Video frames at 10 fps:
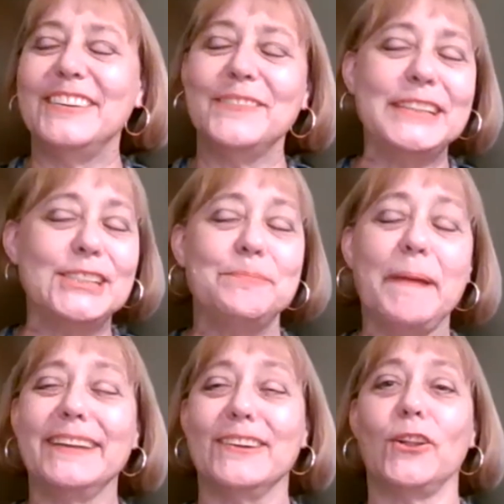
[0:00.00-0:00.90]
We
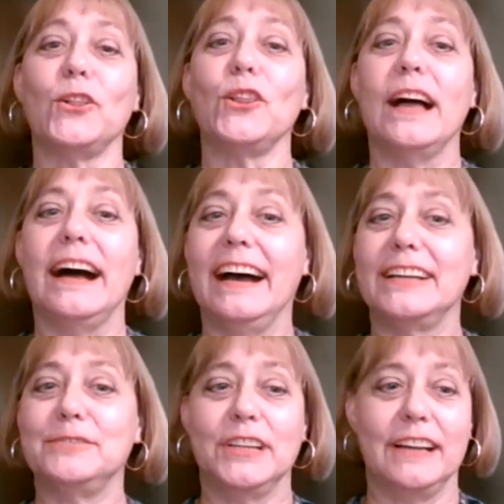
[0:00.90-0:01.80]
spent a
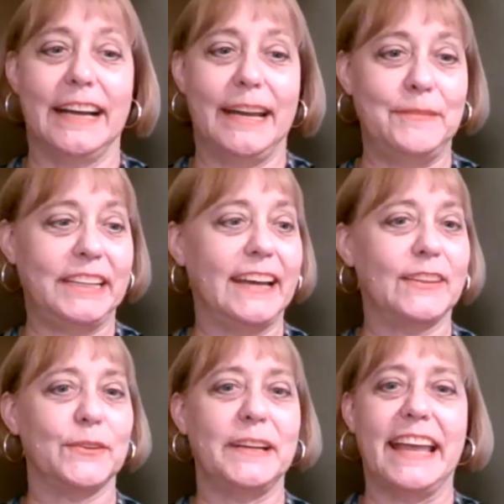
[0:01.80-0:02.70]
lot of time
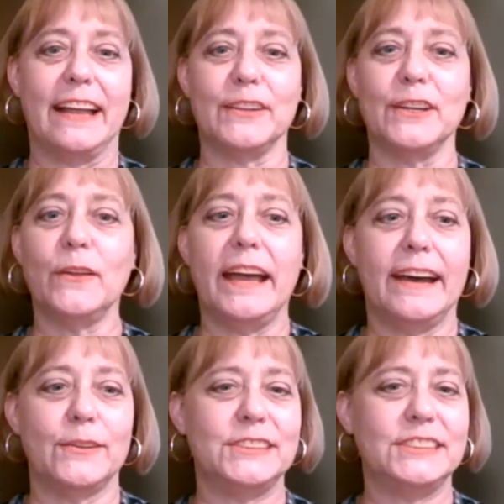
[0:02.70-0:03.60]
together in that little
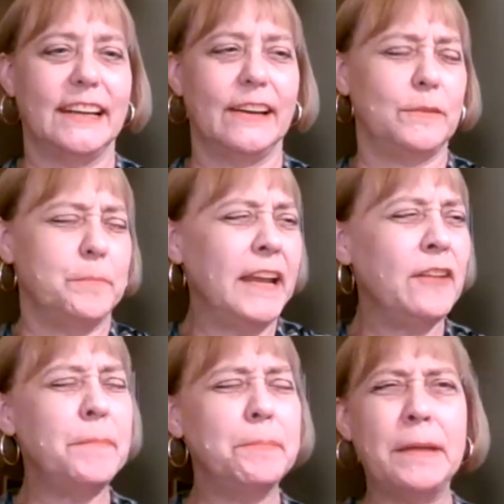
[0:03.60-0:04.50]
house down. It
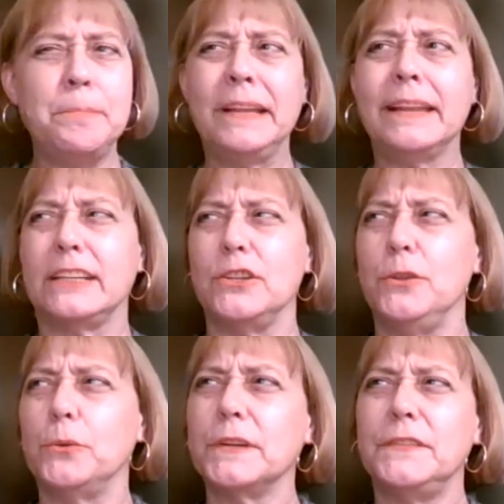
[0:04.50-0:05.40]
might be like
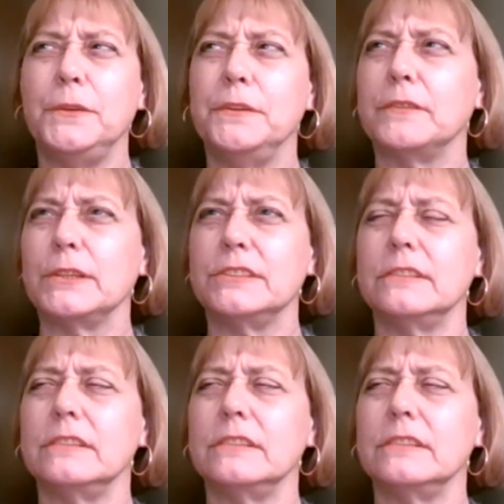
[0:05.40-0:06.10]
North University